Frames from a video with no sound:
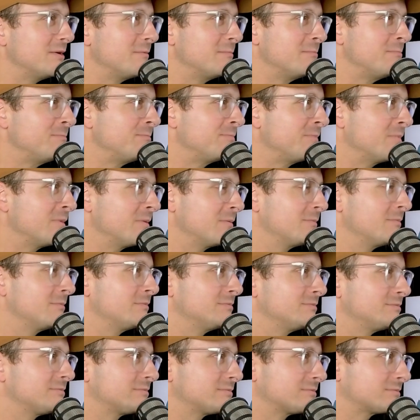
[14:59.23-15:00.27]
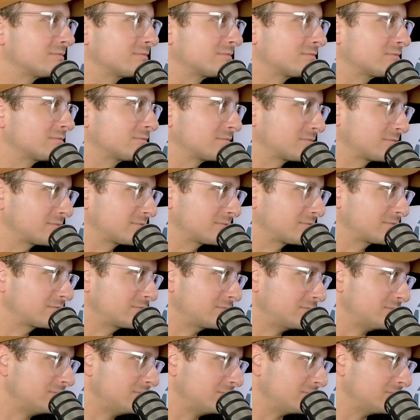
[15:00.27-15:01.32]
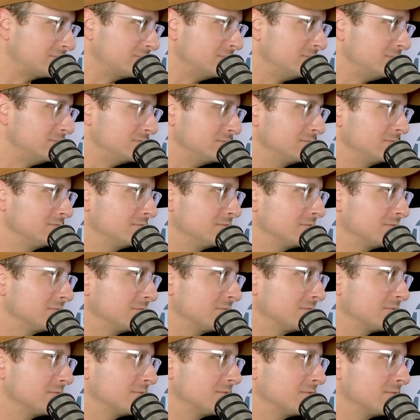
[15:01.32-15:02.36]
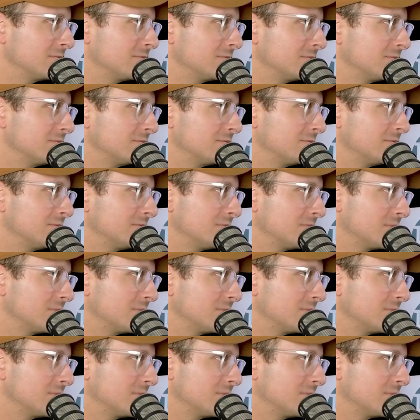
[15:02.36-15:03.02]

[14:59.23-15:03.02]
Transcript: now there's like some new little thing that's like showing up in my feed where